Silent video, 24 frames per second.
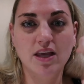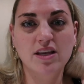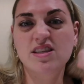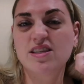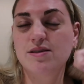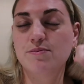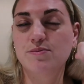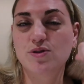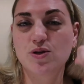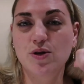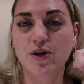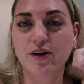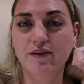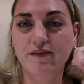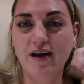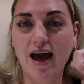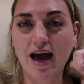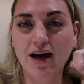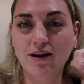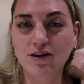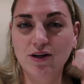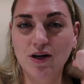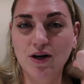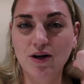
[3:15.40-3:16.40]
some sort of
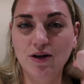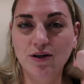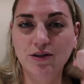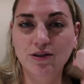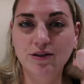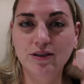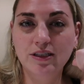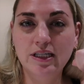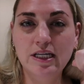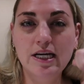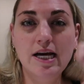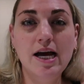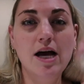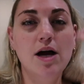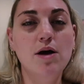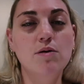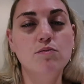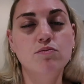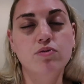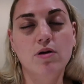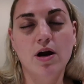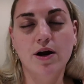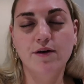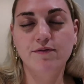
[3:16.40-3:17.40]
alcohol,
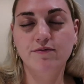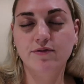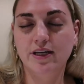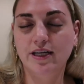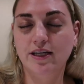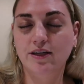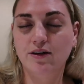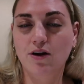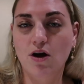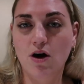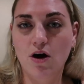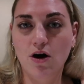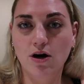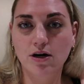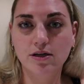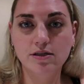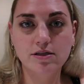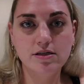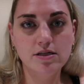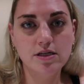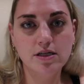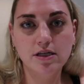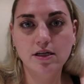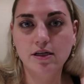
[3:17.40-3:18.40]
preferably
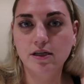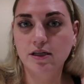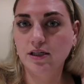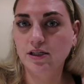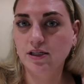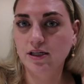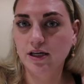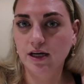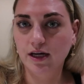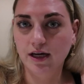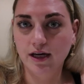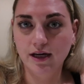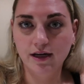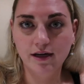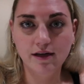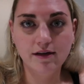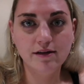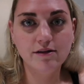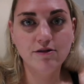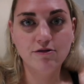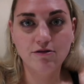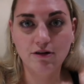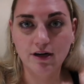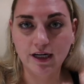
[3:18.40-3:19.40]
not
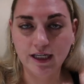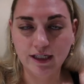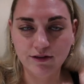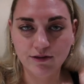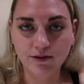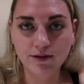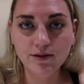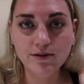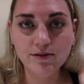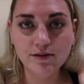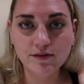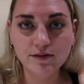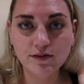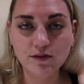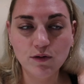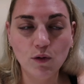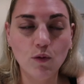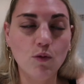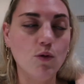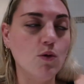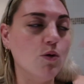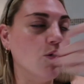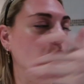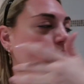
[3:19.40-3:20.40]
your Grey Goose
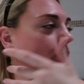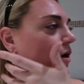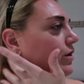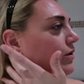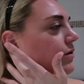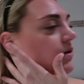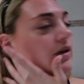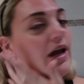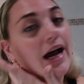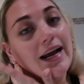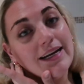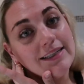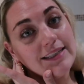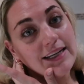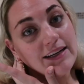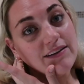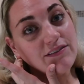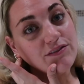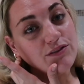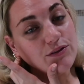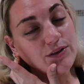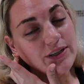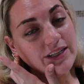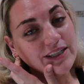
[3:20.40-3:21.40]
or your
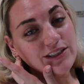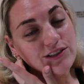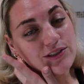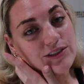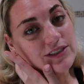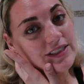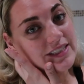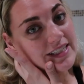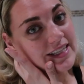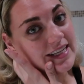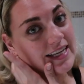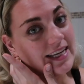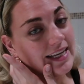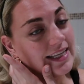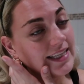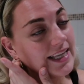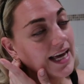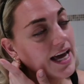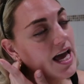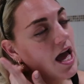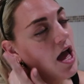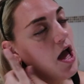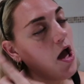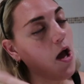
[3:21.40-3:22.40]
1942
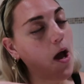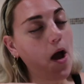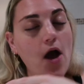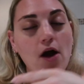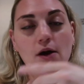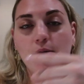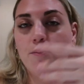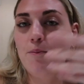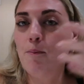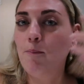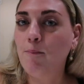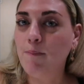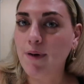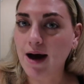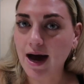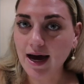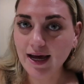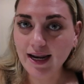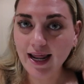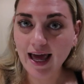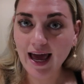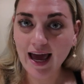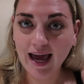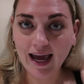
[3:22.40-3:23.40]
tequila,
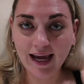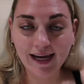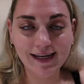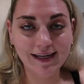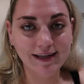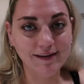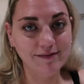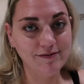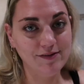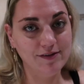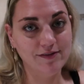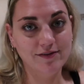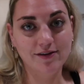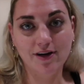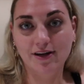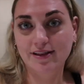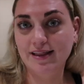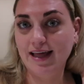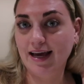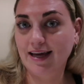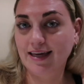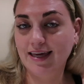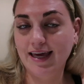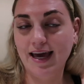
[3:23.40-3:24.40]
but hey, if you've got
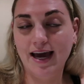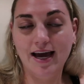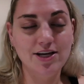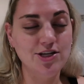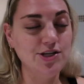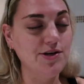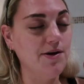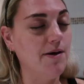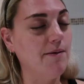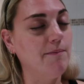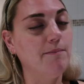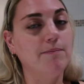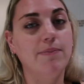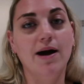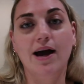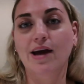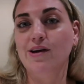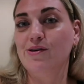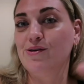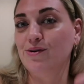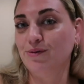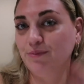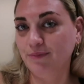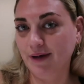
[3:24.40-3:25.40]
that cash,
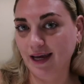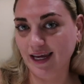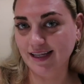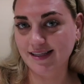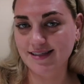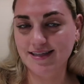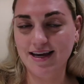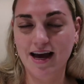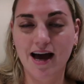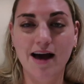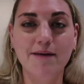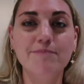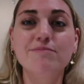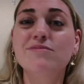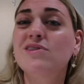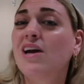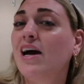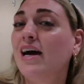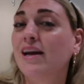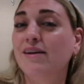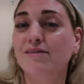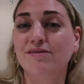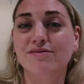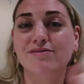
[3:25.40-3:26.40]
by all means. I'm
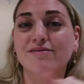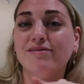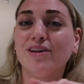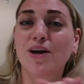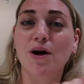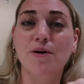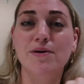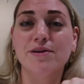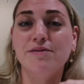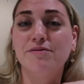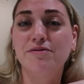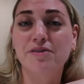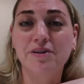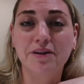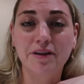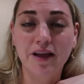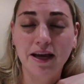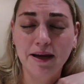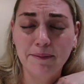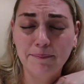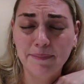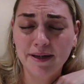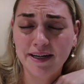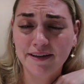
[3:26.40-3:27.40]
kind of going for
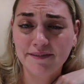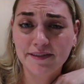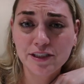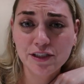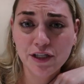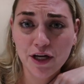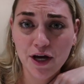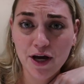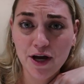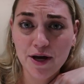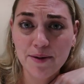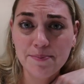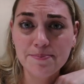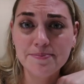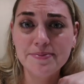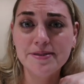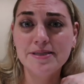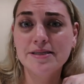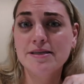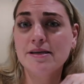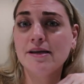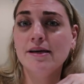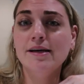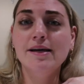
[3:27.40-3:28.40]
like a bit of a
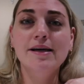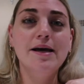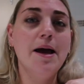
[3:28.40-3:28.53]
terps,